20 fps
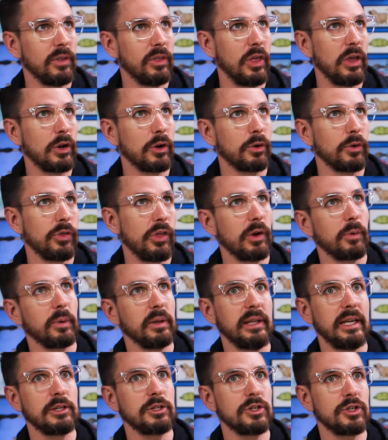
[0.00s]
their their
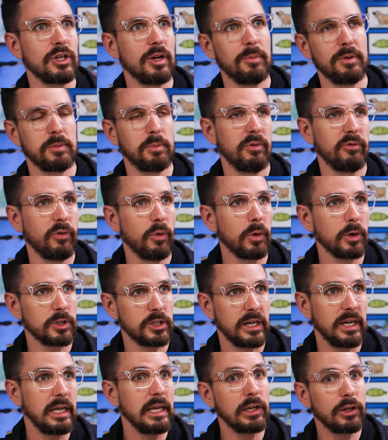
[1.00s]
relationship has been
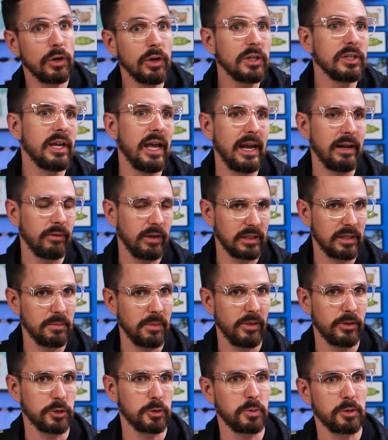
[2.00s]
forged and he could take like the
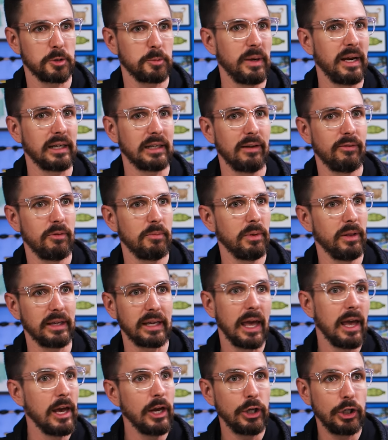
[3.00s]
mother's perspective and be
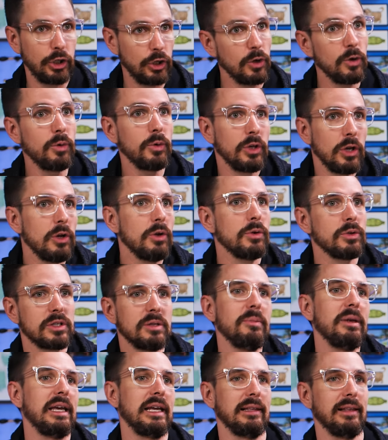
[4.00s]
like you
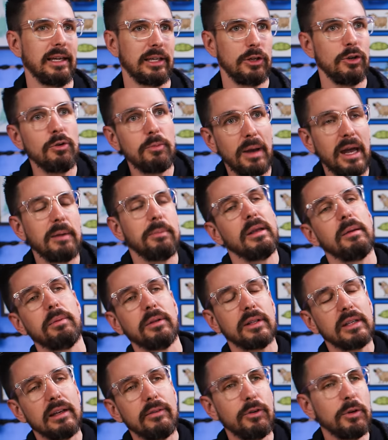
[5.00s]
used me like you made me
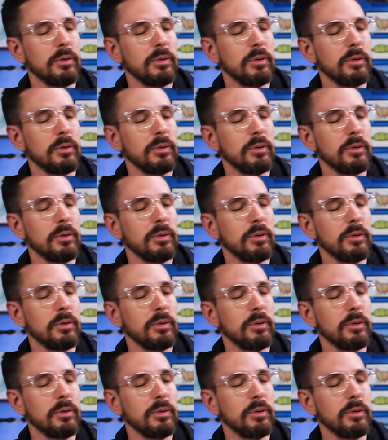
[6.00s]
believe